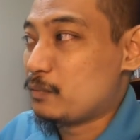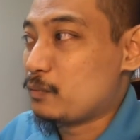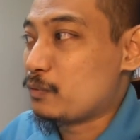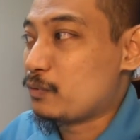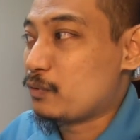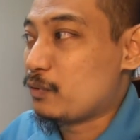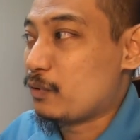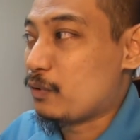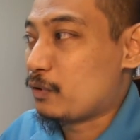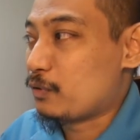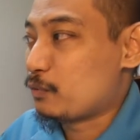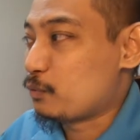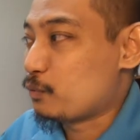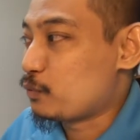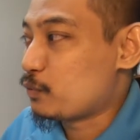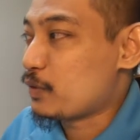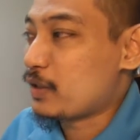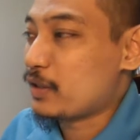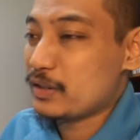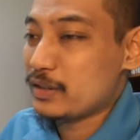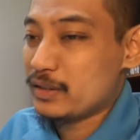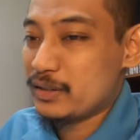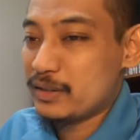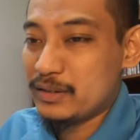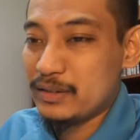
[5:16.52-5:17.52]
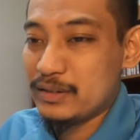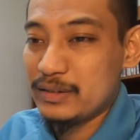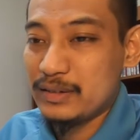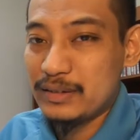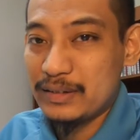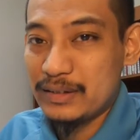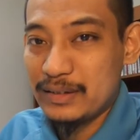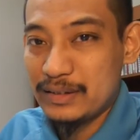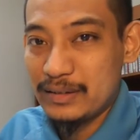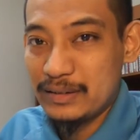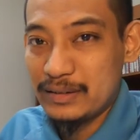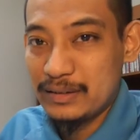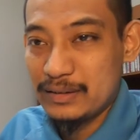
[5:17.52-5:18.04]
on what he
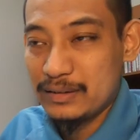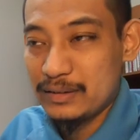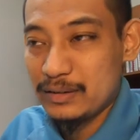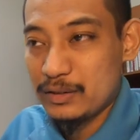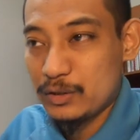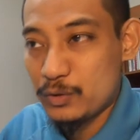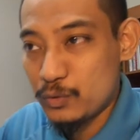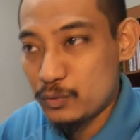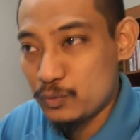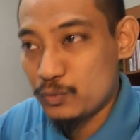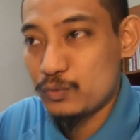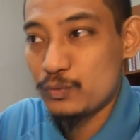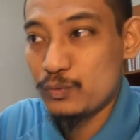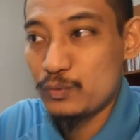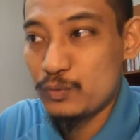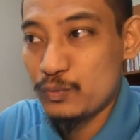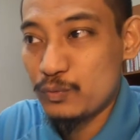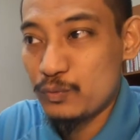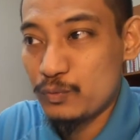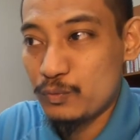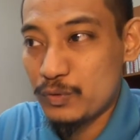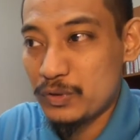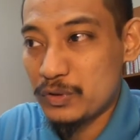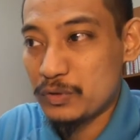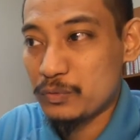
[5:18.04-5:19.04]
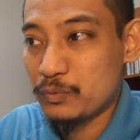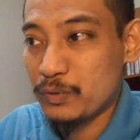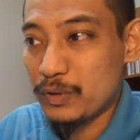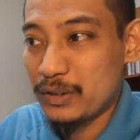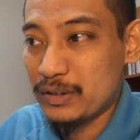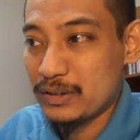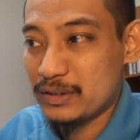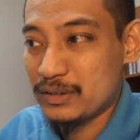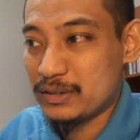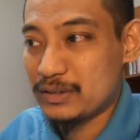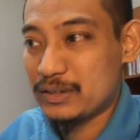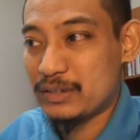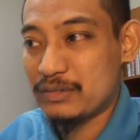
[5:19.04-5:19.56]
do with
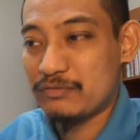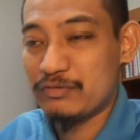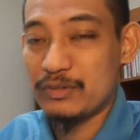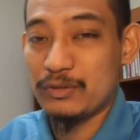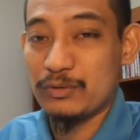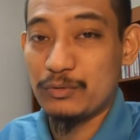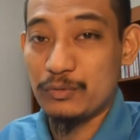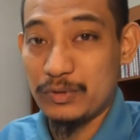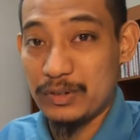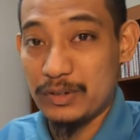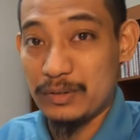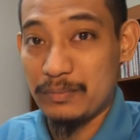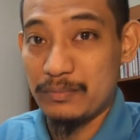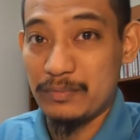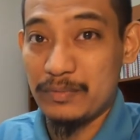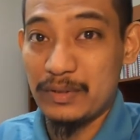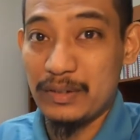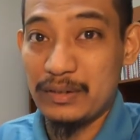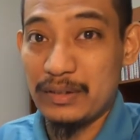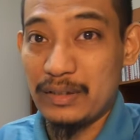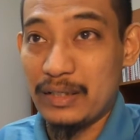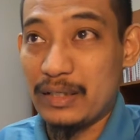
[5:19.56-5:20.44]
what is given to him, right?